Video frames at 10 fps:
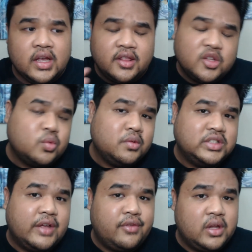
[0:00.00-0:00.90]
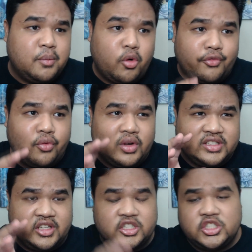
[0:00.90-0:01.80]
This one was definitely a more
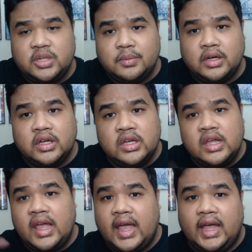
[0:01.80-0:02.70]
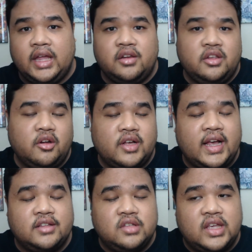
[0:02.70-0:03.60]
focused on Shima and, you know,
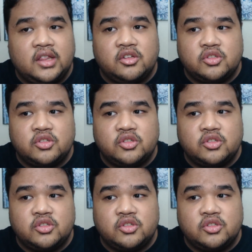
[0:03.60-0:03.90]
Kai together.